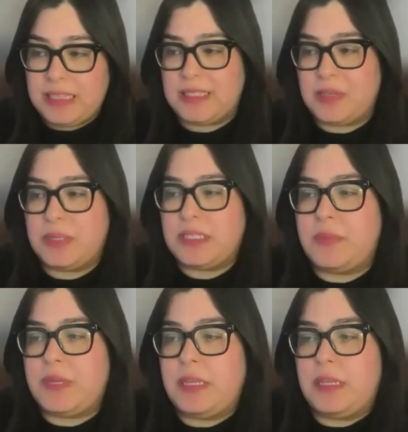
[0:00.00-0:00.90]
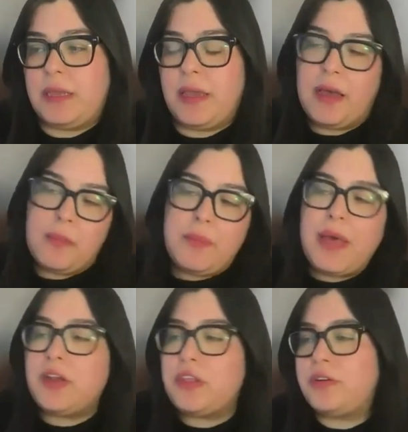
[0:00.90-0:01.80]
This is going to be
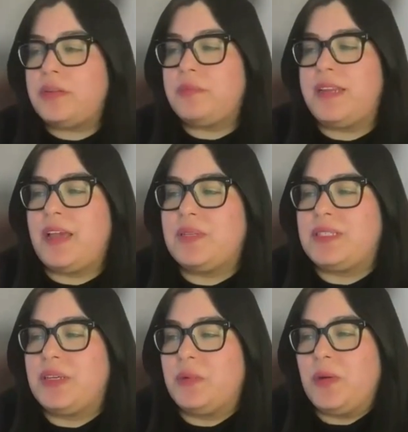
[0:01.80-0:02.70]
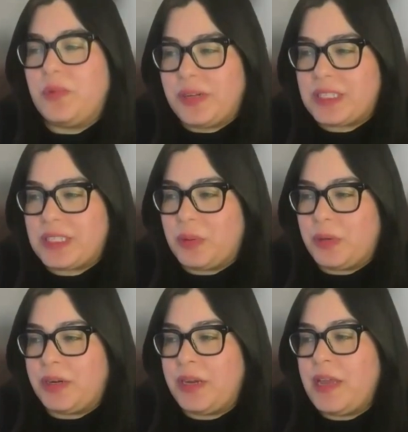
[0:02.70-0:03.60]
about a 30-minute episode where we'll
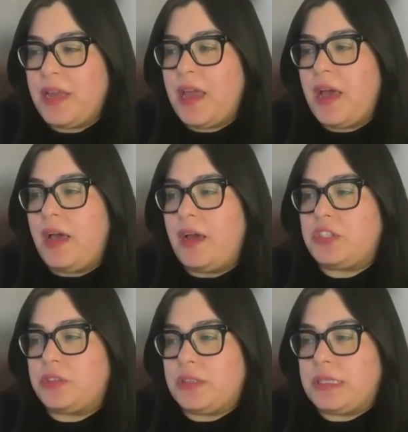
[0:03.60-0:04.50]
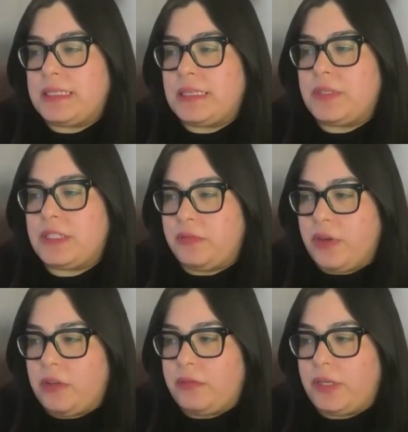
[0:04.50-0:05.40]
explore how journalism is
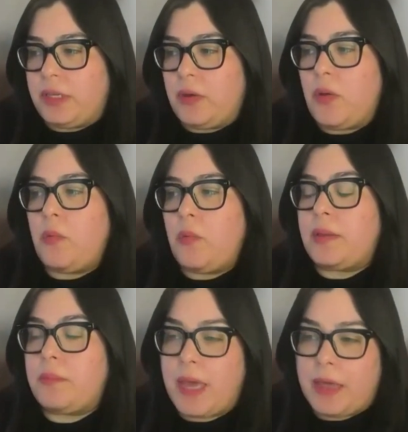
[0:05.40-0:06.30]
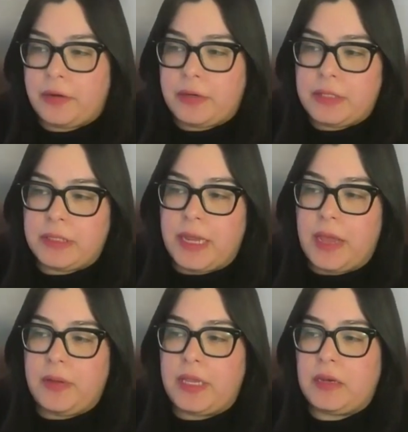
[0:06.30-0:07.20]
evolving, why it matters, and
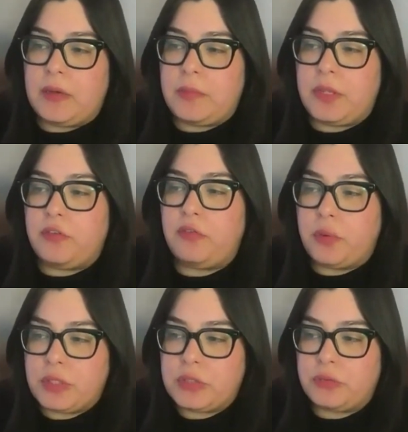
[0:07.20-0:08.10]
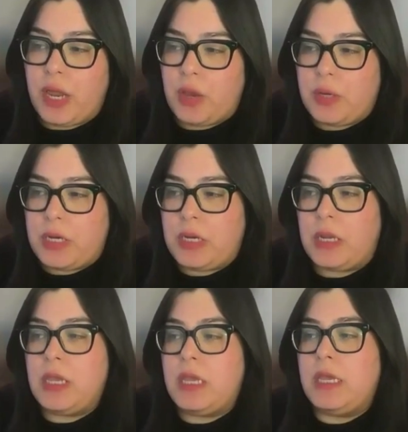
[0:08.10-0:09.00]
how it can be a force for
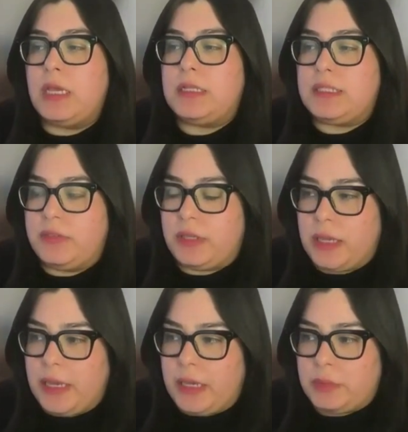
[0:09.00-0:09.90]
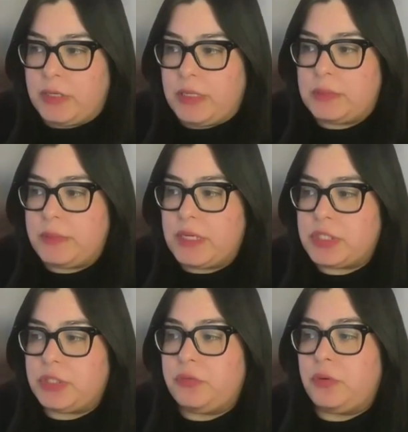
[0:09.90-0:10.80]
equity and civic engagement,
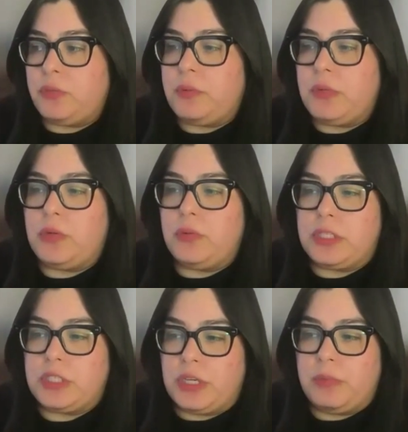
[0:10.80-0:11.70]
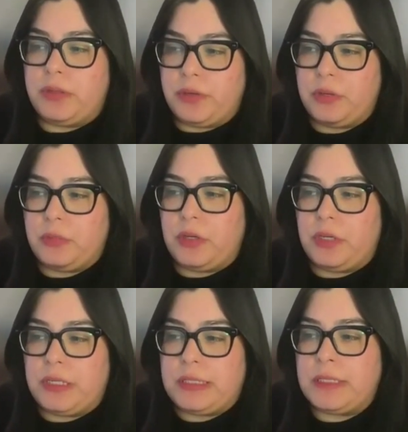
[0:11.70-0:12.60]
especially for women who are shaping their
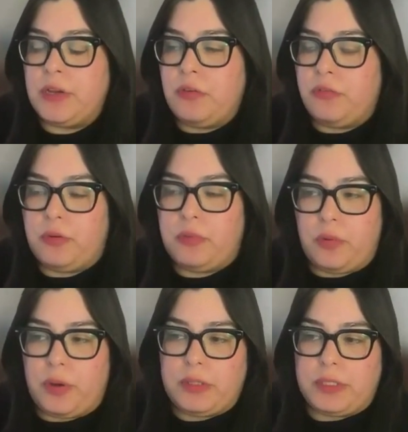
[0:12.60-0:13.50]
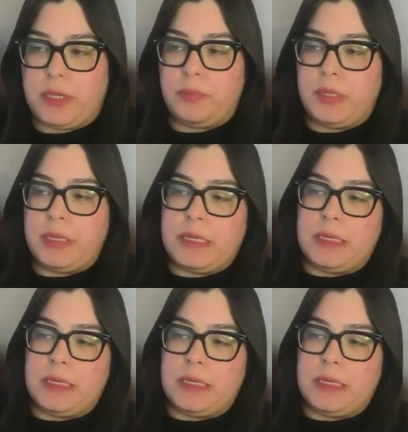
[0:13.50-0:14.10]
communities from the ground up.